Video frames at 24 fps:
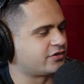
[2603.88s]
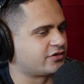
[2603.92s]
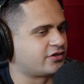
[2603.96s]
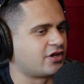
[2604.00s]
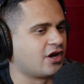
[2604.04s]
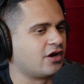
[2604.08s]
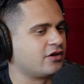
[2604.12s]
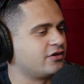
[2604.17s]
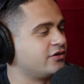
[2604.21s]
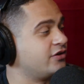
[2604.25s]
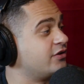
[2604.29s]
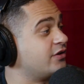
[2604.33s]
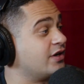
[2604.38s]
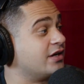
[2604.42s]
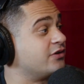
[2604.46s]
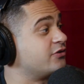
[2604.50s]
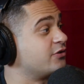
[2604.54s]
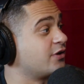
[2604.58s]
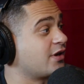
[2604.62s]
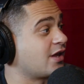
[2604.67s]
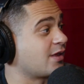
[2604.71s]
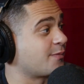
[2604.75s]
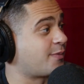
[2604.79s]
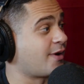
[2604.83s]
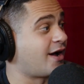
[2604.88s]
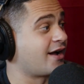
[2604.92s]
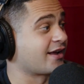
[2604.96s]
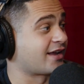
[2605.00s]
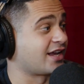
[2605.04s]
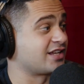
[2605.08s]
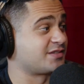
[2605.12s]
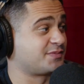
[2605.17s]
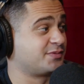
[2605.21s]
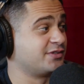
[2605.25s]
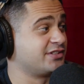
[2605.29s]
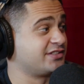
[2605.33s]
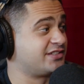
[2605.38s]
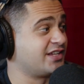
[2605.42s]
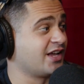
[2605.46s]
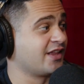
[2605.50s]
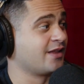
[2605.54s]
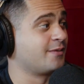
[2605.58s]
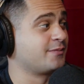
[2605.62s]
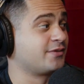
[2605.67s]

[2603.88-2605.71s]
Dude, you didn't do it on the podcast. Please tell him.